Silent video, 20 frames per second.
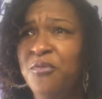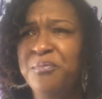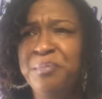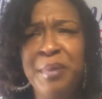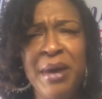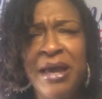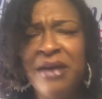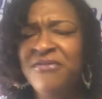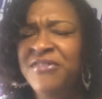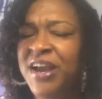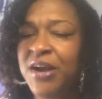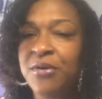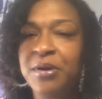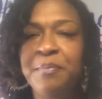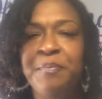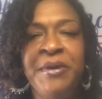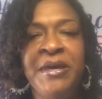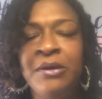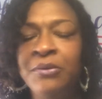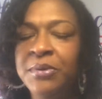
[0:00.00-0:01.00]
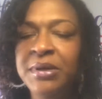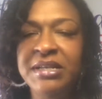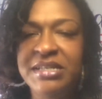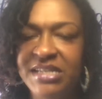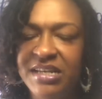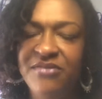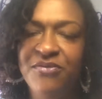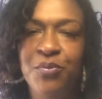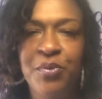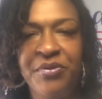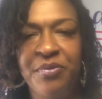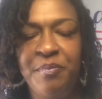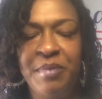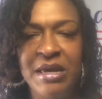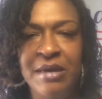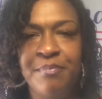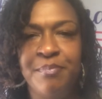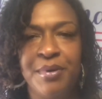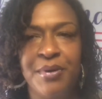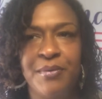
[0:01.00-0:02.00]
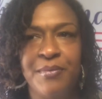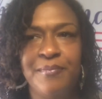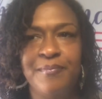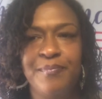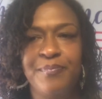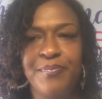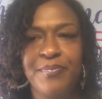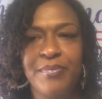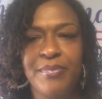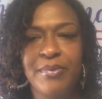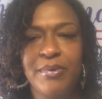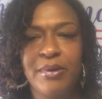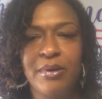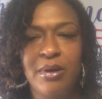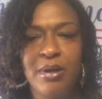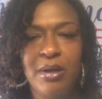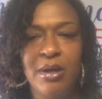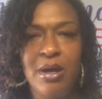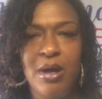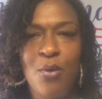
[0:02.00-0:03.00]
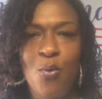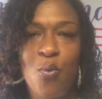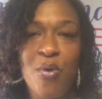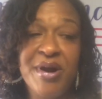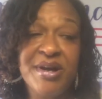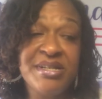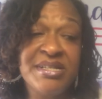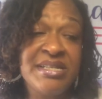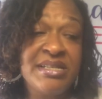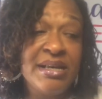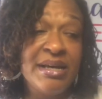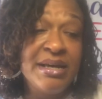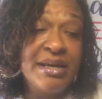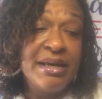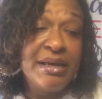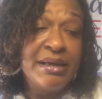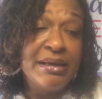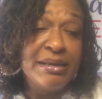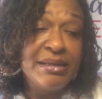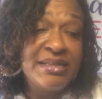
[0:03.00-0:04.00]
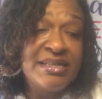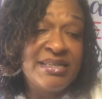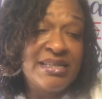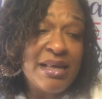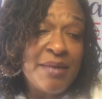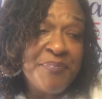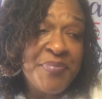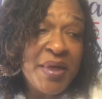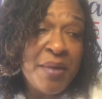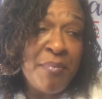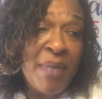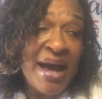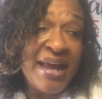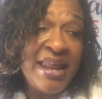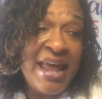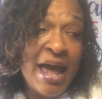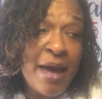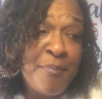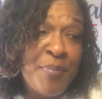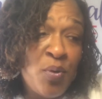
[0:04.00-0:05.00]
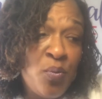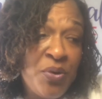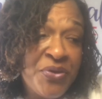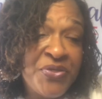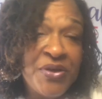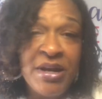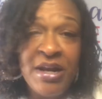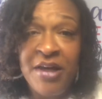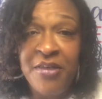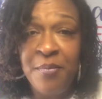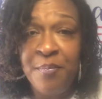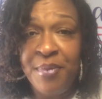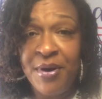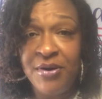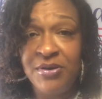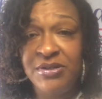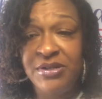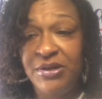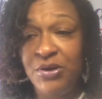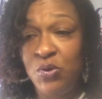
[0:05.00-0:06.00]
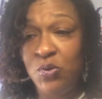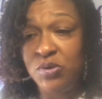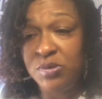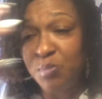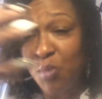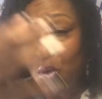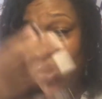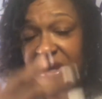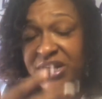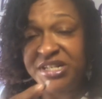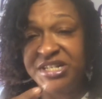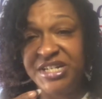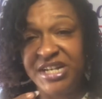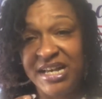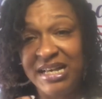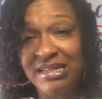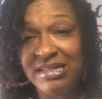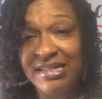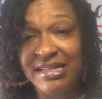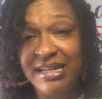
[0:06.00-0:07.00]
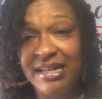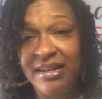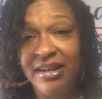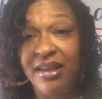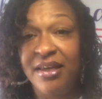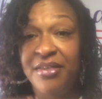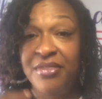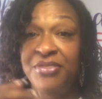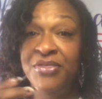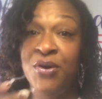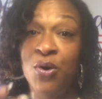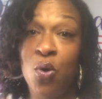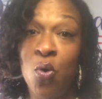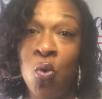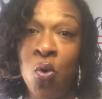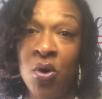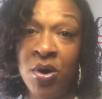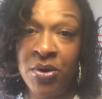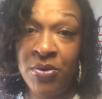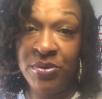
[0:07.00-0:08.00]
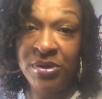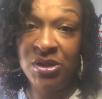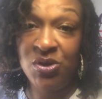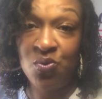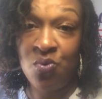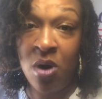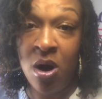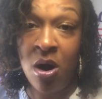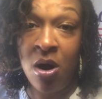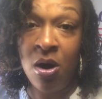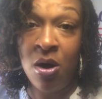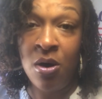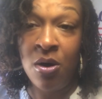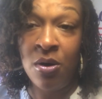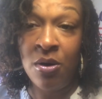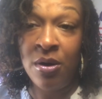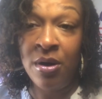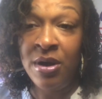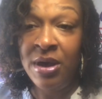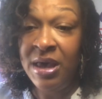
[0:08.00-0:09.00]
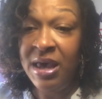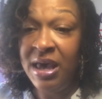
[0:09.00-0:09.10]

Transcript: Being very punitive with people. Whereas something might happen with another person who's more adjusted. Their order is wrong.